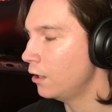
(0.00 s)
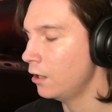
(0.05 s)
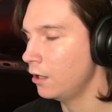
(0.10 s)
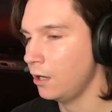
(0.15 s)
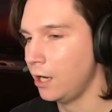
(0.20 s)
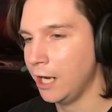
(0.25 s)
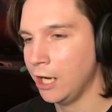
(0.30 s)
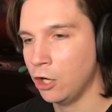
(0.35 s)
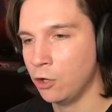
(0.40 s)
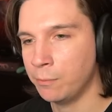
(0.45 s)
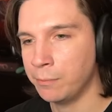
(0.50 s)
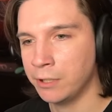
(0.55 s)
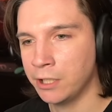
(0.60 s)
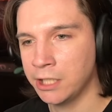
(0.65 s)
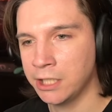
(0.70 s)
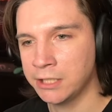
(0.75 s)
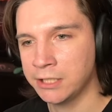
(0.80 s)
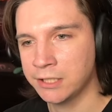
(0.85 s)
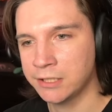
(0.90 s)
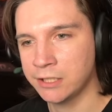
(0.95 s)
I hope
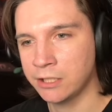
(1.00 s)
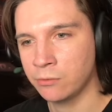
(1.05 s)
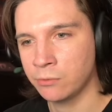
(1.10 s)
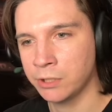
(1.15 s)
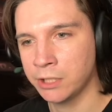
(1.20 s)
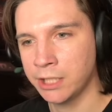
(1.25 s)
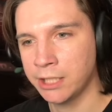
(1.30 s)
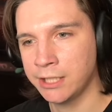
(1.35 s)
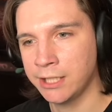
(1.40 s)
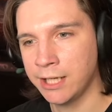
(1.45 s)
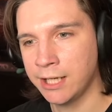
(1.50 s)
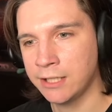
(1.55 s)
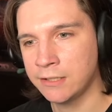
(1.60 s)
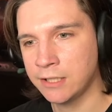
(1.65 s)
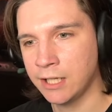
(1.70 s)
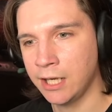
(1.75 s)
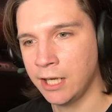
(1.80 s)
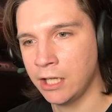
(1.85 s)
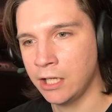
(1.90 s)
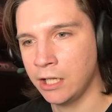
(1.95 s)
to see a relay dance
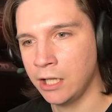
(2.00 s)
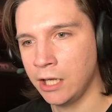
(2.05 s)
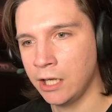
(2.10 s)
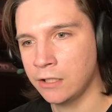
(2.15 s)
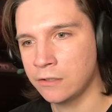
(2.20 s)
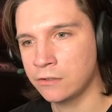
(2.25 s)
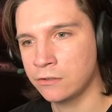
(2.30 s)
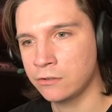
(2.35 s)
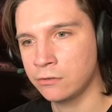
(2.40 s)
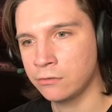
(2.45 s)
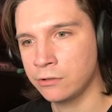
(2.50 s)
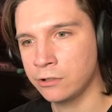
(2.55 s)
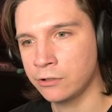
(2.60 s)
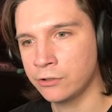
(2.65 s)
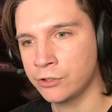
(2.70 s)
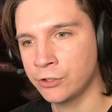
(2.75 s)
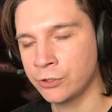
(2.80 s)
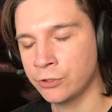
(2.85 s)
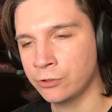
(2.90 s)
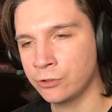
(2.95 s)
and a studio
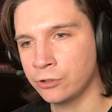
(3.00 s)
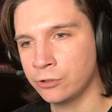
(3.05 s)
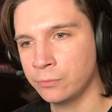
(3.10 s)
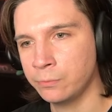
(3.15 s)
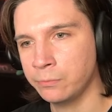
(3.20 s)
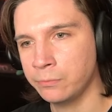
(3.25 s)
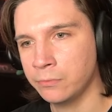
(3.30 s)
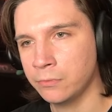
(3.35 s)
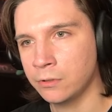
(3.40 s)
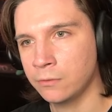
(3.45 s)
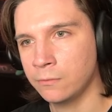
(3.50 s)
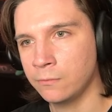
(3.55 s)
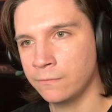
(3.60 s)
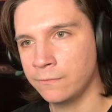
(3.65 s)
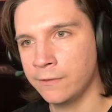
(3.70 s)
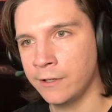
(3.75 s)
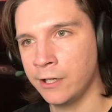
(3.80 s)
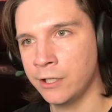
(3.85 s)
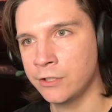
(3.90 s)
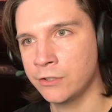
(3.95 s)
choom
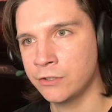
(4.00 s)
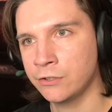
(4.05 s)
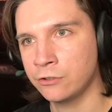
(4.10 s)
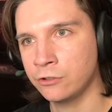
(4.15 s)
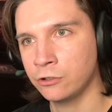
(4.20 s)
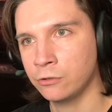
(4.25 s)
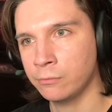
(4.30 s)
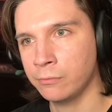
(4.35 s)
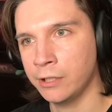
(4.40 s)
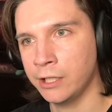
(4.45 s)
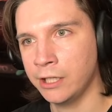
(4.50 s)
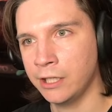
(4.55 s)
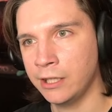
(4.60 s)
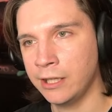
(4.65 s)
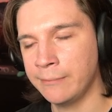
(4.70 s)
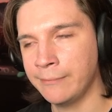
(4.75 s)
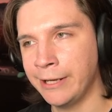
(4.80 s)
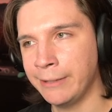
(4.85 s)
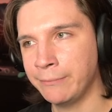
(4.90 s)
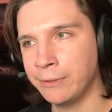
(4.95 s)
very soon, but they
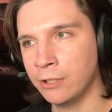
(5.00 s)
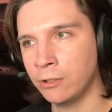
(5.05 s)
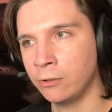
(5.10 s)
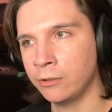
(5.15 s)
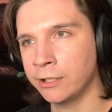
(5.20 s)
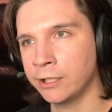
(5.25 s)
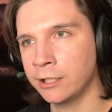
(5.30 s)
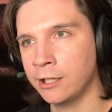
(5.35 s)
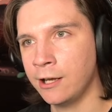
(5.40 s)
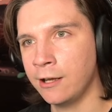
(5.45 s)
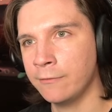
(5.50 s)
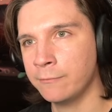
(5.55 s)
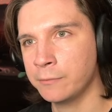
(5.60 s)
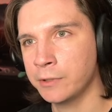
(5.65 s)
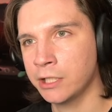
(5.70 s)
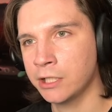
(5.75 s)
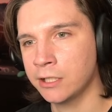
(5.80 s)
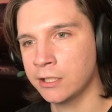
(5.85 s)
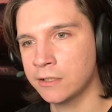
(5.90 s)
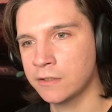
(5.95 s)
might be holding off
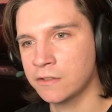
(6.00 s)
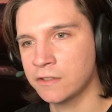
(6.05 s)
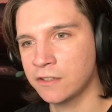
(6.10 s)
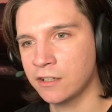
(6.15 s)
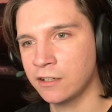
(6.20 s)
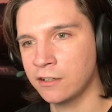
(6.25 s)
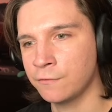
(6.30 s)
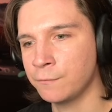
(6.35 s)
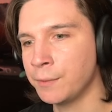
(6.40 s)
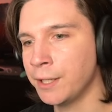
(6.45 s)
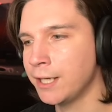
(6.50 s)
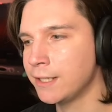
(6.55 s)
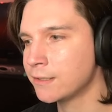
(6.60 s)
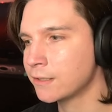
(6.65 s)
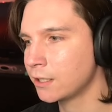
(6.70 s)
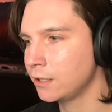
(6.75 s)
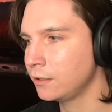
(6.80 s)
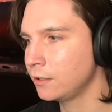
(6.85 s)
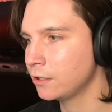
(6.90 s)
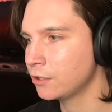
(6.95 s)
because of Bae's
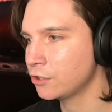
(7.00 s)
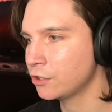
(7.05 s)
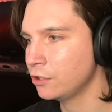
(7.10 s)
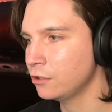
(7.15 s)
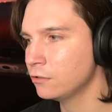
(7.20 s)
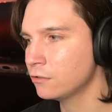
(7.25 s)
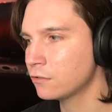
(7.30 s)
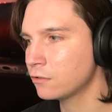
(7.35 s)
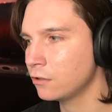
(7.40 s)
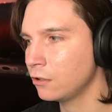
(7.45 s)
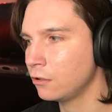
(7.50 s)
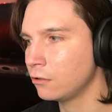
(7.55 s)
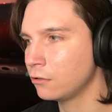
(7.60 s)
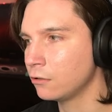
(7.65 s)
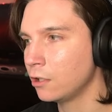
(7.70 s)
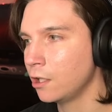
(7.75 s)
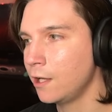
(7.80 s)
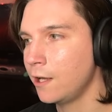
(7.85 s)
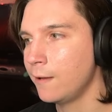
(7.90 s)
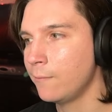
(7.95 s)
condition, so
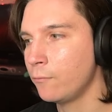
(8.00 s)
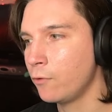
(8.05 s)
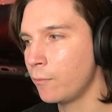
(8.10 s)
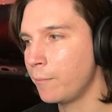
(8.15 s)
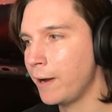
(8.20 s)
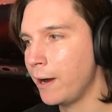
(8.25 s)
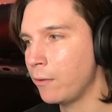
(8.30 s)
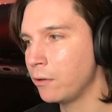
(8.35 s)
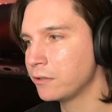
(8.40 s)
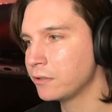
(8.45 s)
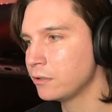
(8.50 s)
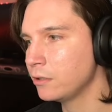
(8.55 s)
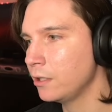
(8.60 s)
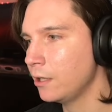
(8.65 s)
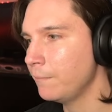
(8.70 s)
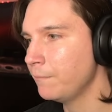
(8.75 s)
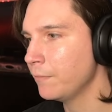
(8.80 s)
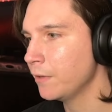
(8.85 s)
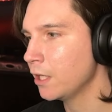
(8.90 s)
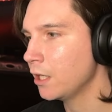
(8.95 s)
more power to
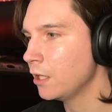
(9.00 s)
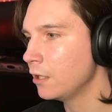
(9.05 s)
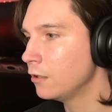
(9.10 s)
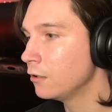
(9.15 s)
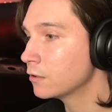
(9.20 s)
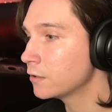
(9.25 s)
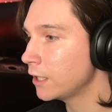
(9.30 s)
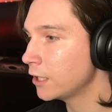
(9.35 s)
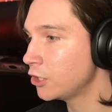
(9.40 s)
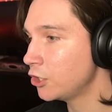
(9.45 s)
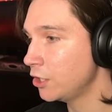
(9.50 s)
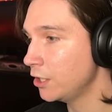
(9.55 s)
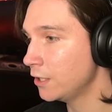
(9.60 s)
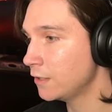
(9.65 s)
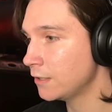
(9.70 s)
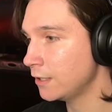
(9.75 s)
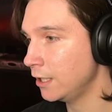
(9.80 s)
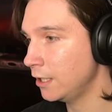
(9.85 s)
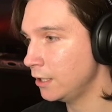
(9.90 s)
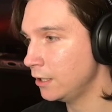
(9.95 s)
them. Looks like she is
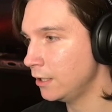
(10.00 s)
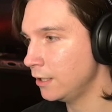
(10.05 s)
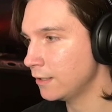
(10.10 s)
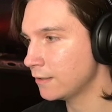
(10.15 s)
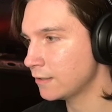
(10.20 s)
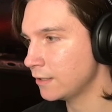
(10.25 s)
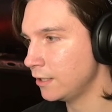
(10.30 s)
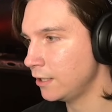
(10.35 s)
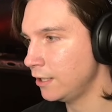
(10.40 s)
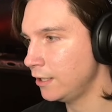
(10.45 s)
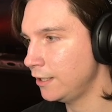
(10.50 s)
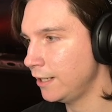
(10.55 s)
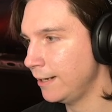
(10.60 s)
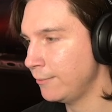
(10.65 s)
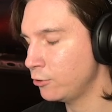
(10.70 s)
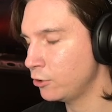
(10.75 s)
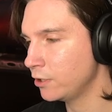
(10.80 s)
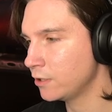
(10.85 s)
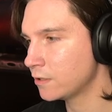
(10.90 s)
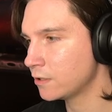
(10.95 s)
in this
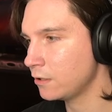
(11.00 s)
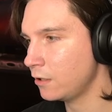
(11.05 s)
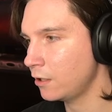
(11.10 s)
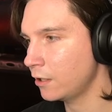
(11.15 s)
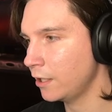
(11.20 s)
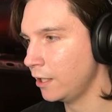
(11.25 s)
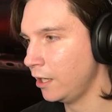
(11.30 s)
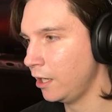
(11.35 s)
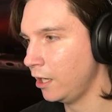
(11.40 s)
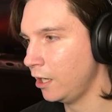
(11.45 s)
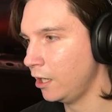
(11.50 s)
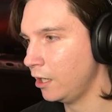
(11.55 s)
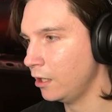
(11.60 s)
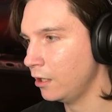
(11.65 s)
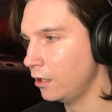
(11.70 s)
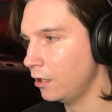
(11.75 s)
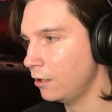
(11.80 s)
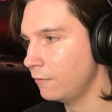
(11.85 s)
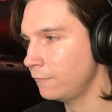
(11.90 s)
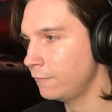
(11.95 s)
Neighborhood Star K
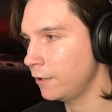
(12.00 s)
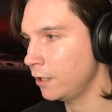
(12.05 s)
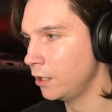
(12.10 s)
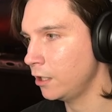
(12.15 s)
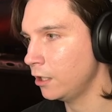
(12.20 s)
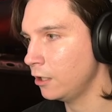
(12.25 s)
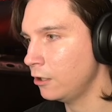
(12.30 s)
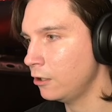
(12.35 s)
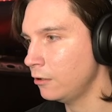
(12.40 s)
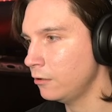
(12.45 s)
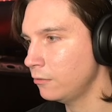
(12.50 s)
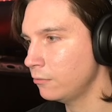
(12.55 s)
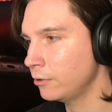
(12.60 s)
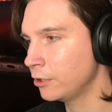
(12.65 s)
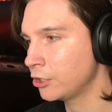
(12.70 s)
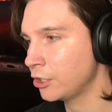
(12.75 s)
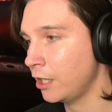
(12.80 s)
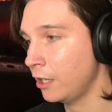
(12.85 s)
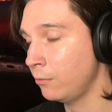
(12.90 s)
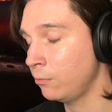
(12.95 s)
video, which
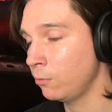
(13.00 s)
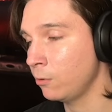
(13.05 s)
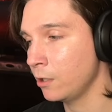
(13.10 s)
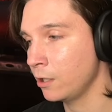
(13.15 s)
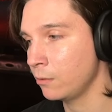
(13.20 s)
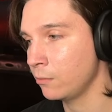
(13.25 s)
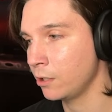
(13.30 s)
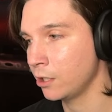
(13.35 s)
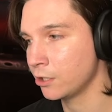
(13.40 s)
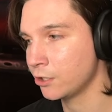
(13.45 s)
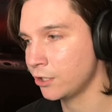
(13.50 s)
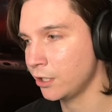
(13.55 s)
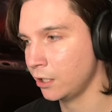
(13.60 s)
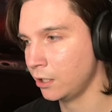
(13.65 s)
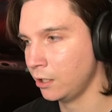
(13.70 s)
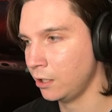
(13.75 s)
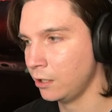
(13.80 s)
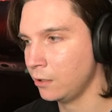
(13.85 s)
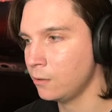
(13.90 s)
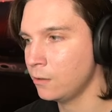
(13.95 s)
I really want to check
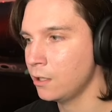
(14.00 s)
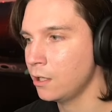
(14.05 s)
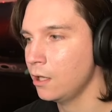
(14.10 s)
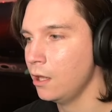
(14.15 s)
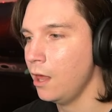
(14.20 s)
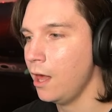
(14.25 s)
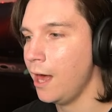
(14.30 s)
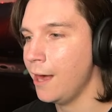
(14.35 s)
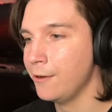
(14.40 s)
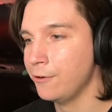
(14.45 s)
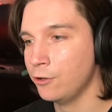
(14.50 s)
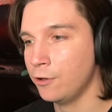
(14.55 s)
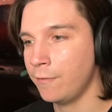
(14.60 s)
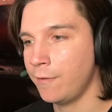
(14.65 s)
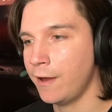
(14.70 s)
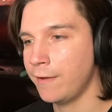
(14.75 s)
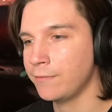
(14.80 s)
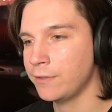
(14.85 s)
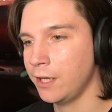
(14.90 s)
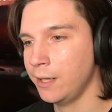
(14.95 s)
out. I don't know if I
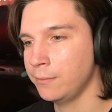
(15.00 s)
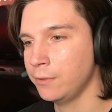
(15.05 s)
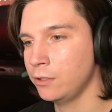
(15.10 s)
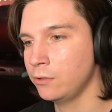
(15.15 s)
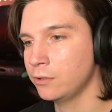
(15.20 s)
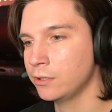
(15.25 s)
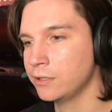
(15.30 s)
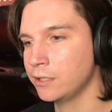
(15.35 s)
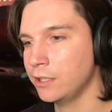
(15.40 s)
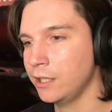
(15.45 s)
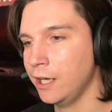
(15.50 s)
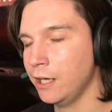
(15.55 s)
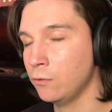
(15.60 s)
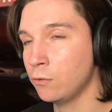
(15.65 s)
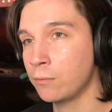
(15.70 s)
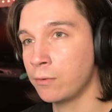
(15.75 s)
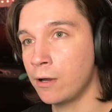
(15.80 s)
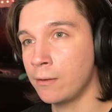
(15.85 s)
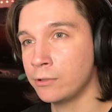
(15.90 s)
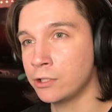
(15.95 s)
have time to do it today. We'll
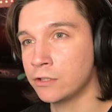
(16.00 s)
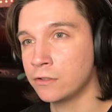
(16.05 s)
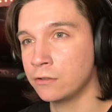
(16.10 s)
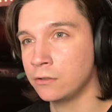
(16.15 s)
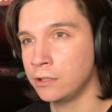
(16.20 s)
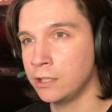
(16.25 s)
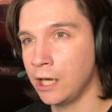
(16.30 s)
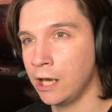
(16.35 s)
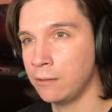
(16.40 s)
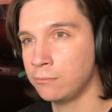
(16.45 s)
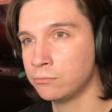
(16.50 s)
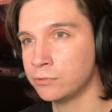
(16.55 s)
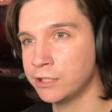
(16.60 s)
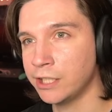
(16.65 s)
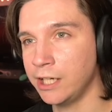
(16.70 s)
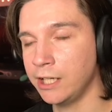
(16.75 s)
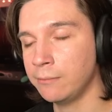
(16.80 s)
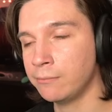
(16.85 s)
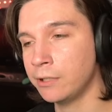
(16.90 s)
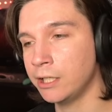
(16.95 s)
probably just do the album
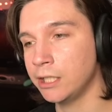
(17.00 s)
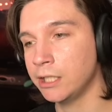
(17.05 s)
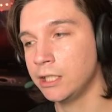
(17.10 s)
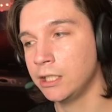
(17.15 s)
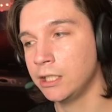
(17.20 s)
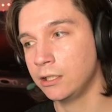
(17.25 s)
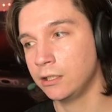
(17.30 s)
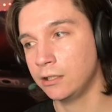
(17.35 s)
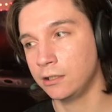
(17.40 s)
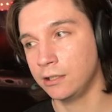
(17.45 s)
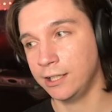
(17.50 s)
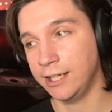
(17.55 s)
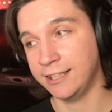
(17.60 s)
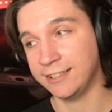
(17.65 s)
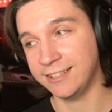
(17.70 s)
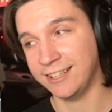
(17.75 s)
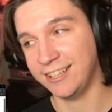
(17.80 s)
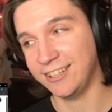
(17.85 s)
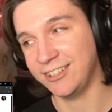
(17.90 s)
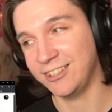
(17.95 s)
today, but is
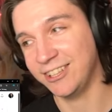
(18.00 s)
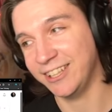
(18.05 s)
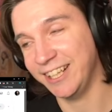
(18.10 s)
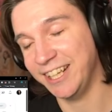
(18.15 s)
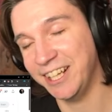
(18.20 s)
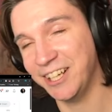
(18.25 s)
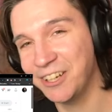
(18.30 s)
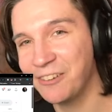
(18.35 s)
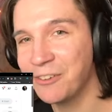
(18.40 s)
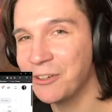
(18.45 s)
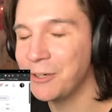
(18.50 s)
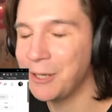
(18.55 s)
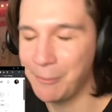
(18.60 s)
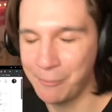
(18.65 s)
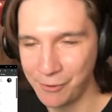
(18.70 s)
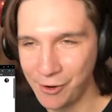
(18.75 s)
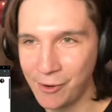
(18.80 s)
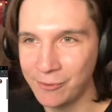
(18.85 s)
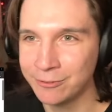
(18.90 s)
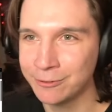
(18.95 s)
that a good interview? It
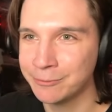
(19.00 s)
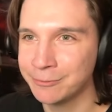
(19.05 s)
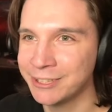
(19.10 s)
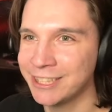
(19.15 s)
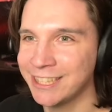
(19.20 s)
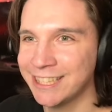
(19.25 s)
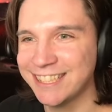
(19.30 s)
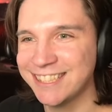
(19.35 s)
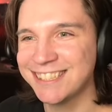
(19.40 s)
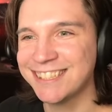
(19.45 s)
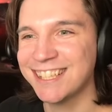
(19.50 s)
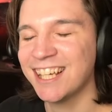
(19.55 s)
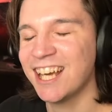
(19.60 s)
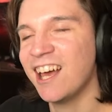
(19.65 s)
probably is.